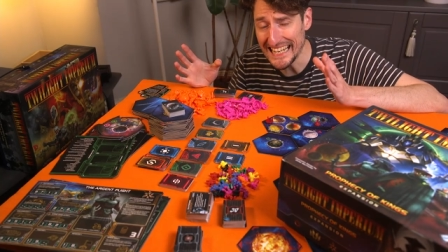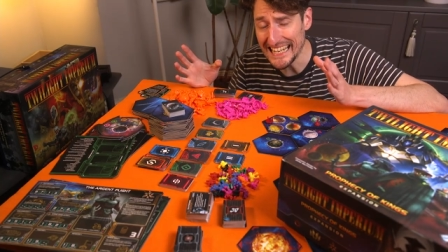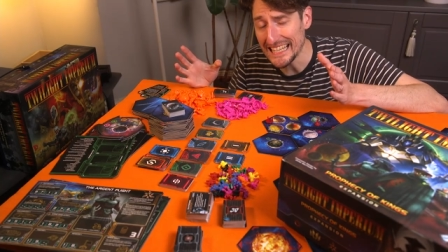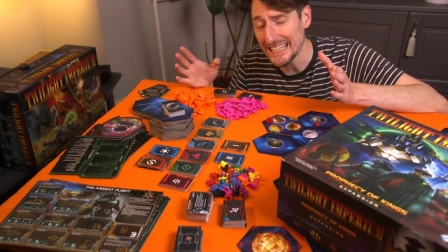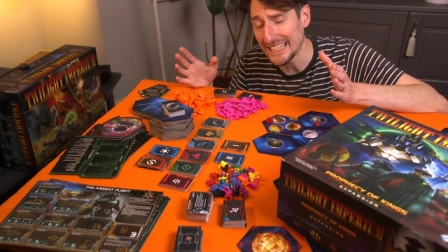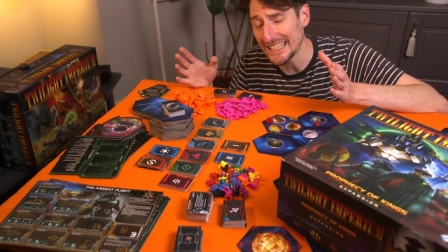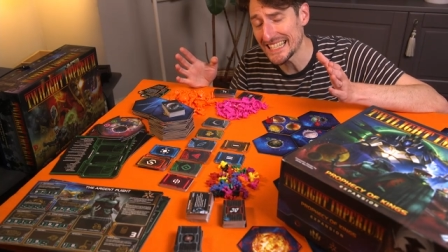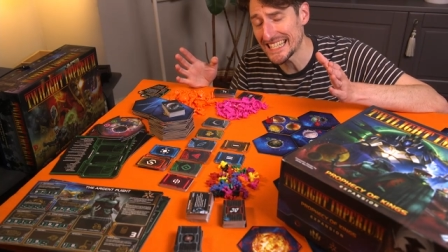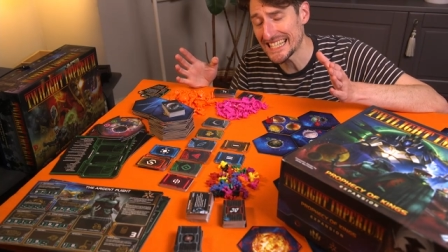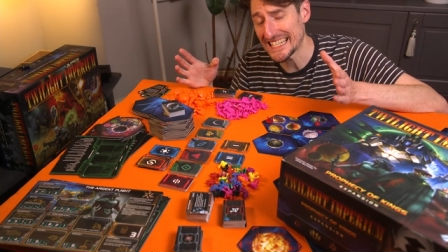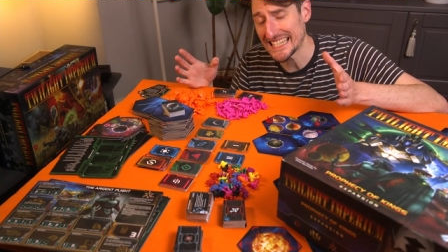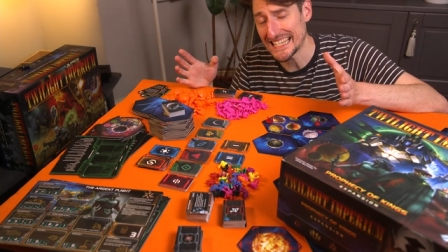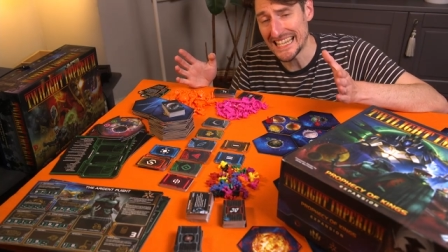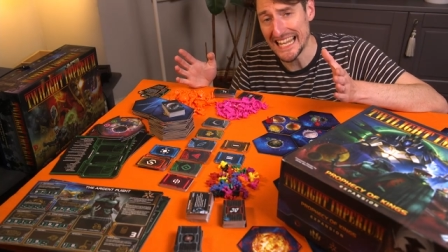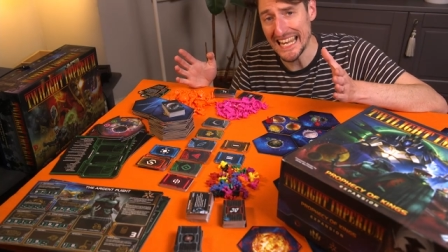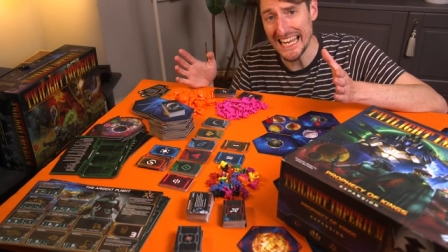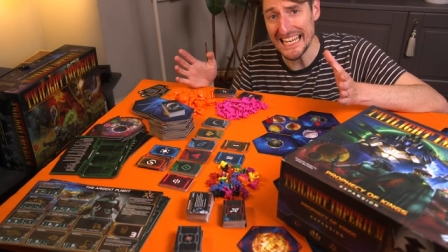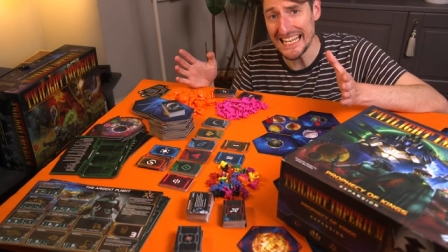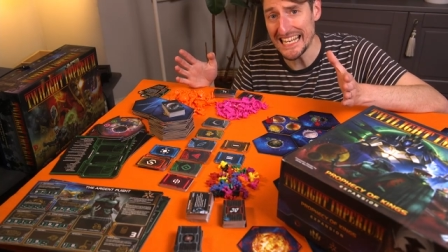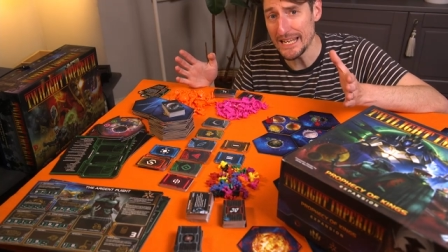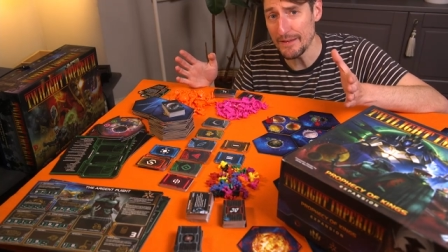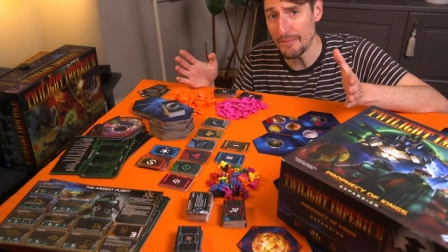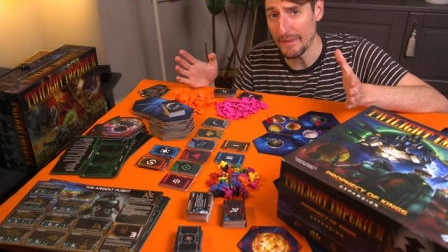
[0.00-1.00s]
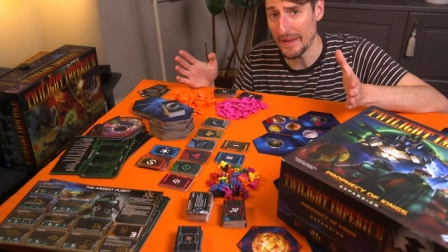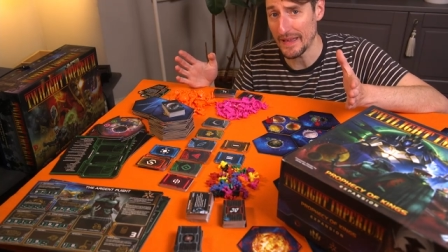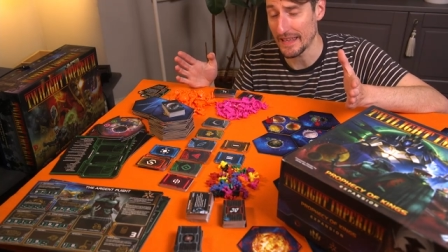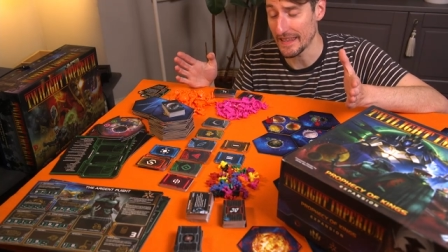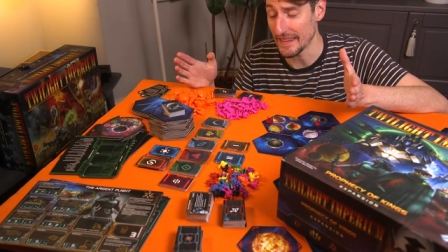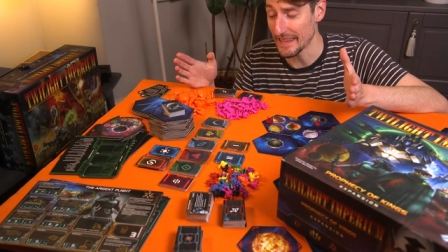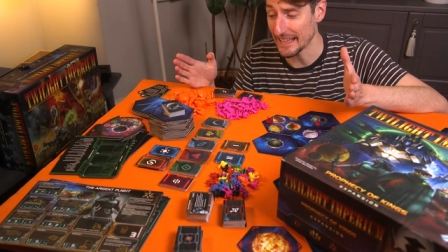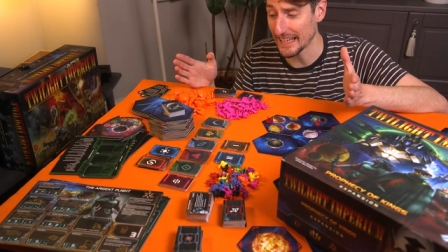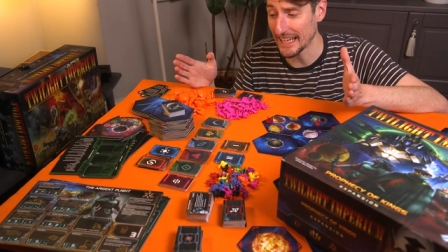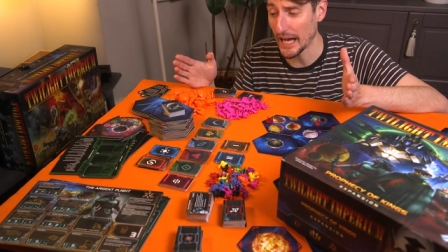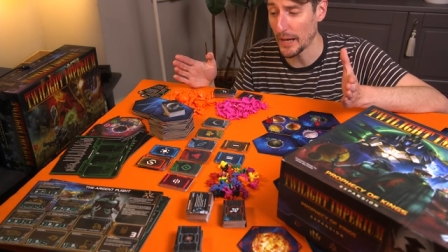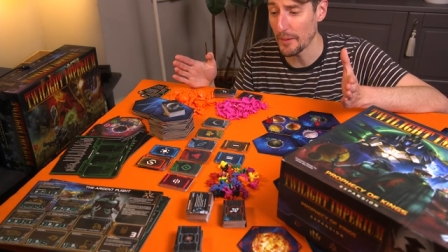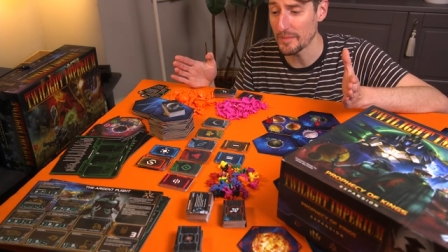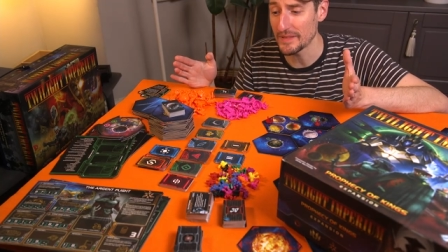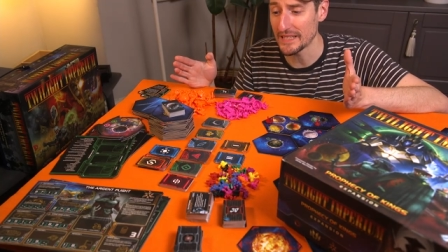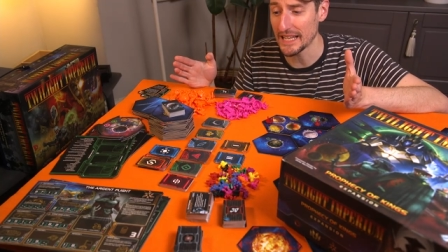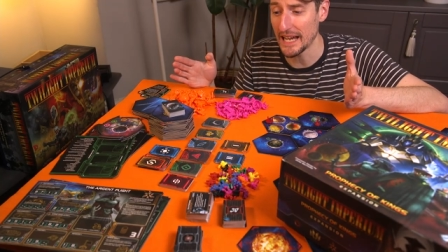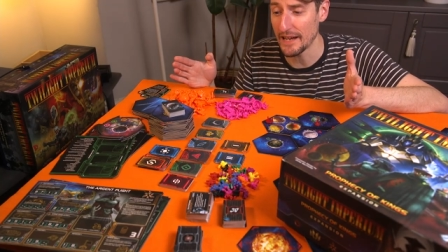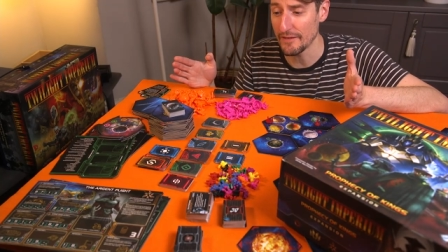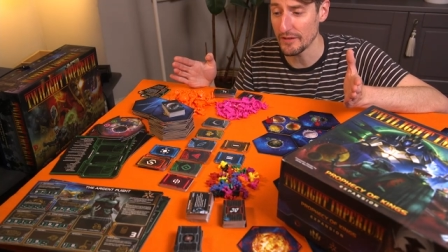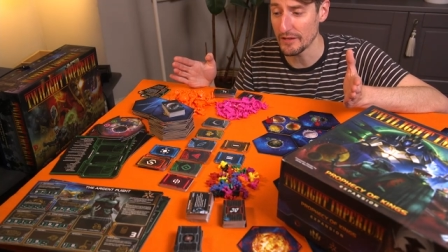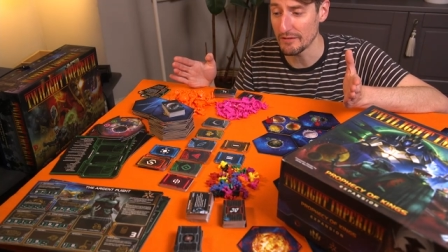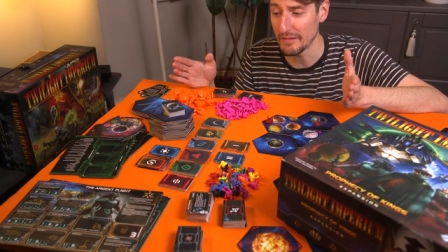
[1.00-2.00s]
little slidey bit that comes
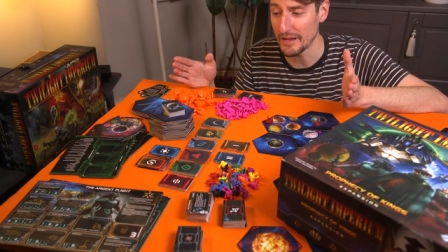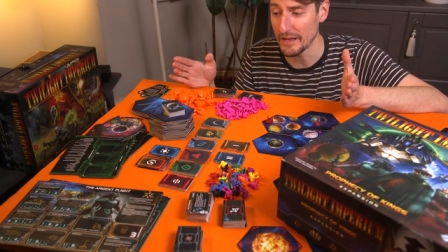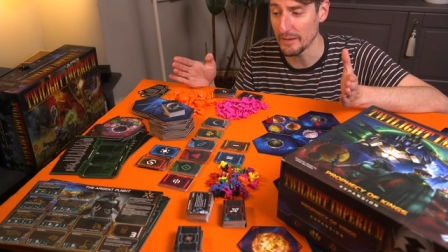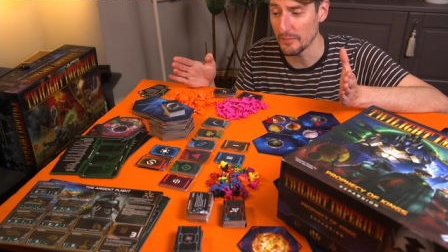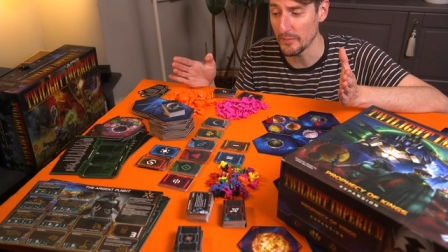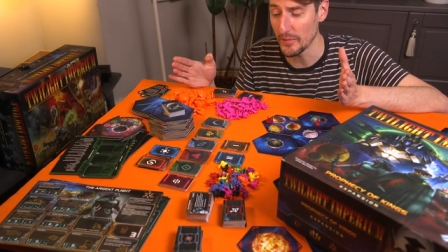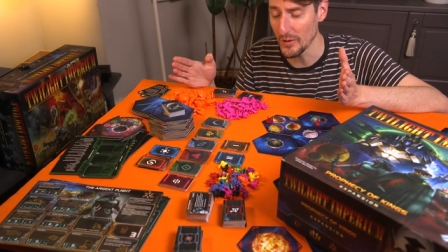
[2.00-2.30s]
out of your main